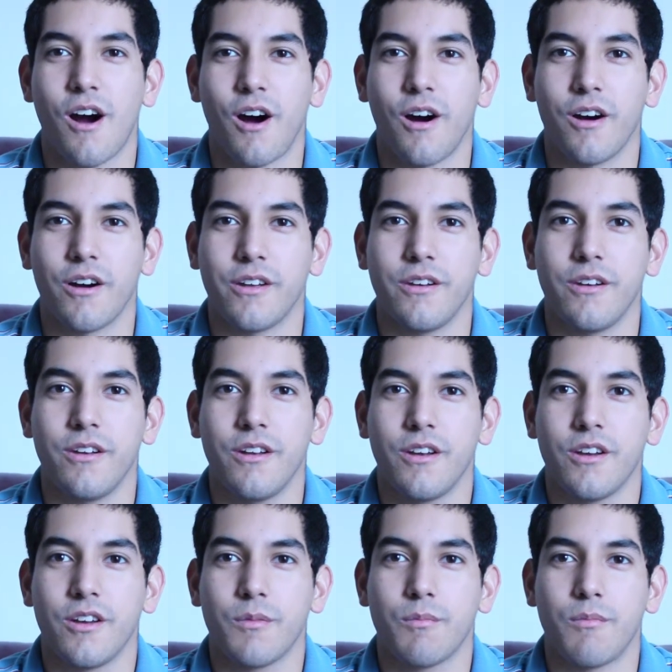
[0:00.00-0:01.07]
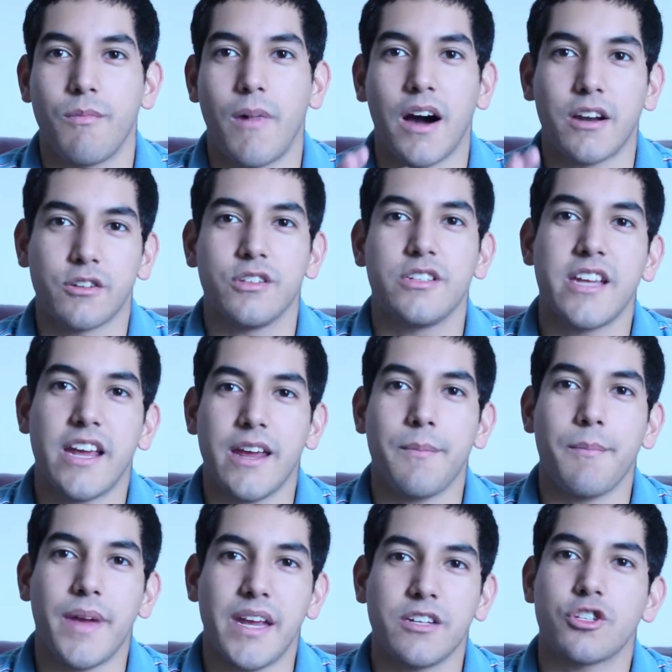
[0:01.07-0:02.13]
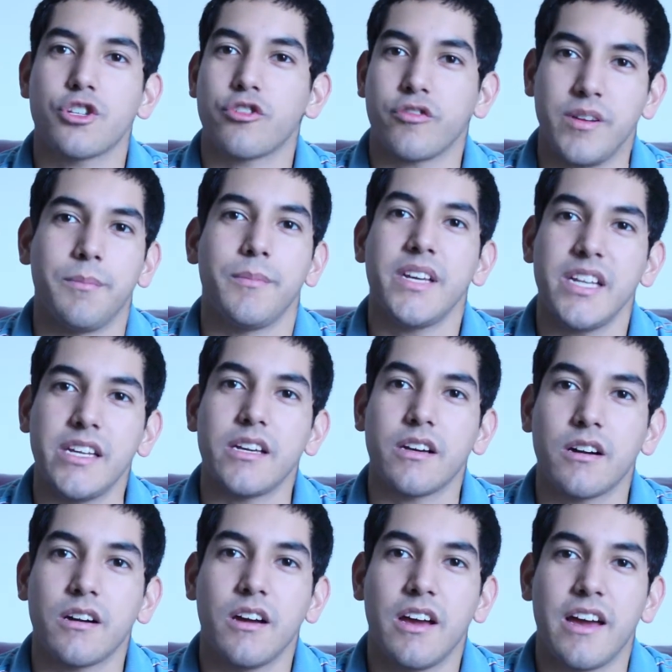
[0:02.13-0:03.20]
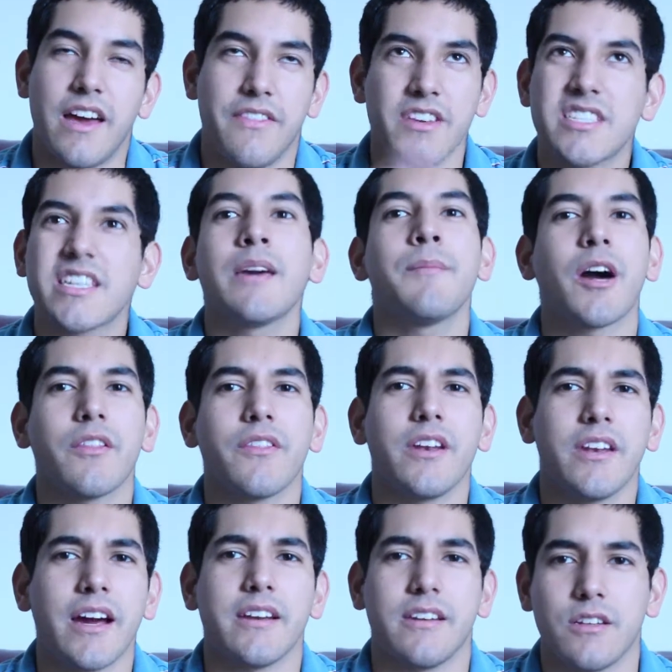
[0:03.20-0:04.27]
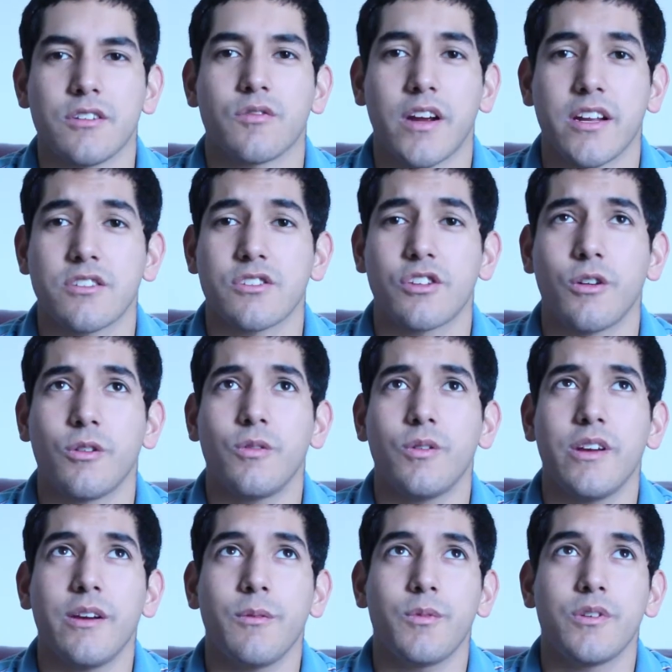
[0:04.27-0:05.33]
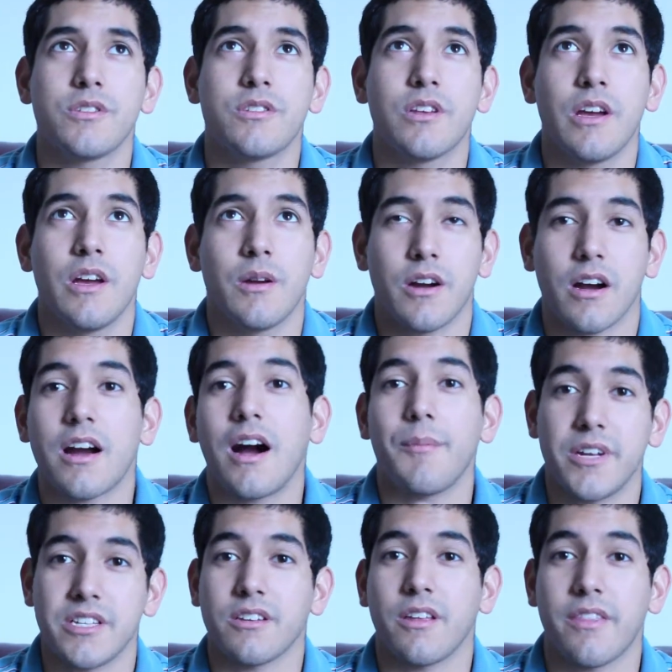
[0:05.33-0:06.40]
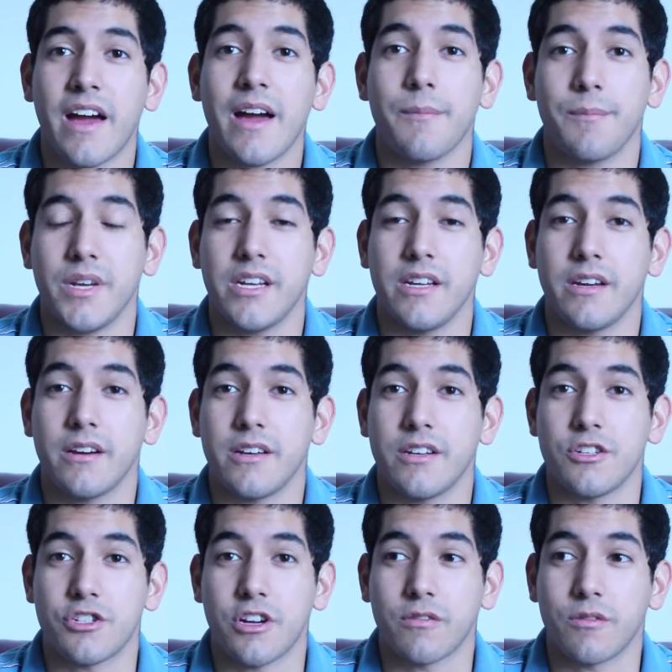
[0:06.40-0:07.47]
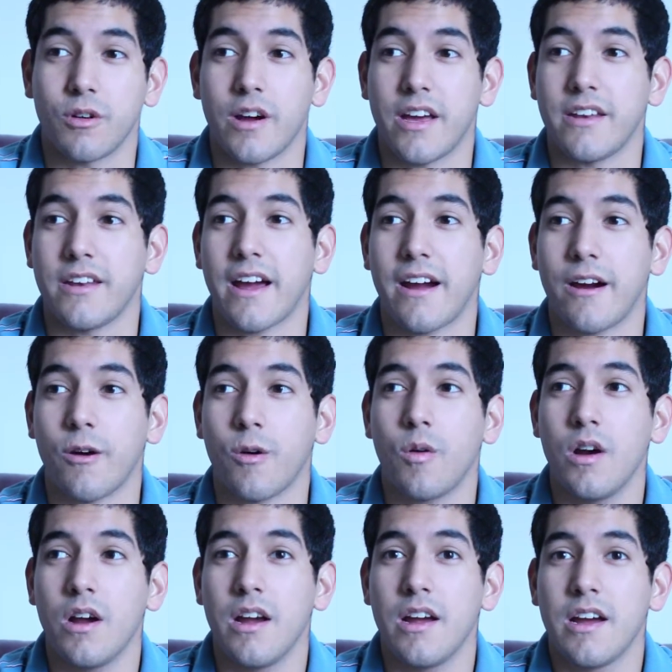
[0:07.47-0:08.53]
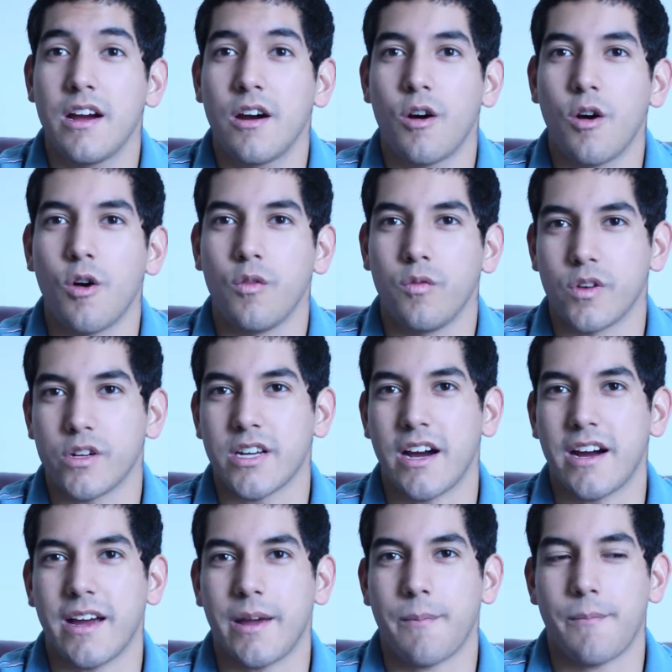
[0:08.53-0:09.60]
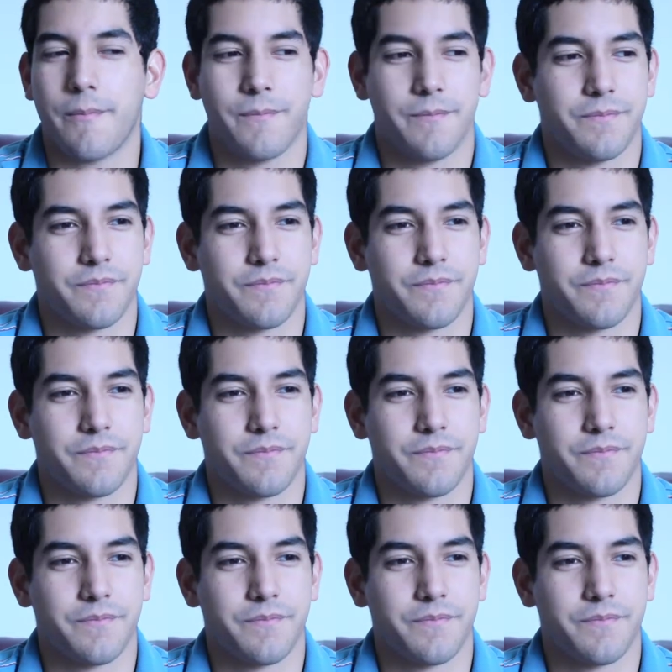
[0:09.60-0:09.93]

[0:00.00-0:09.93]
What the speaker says: on modern day mainstream media. And this came out in the 90s, right? So it was a comment on that media in general and how over time,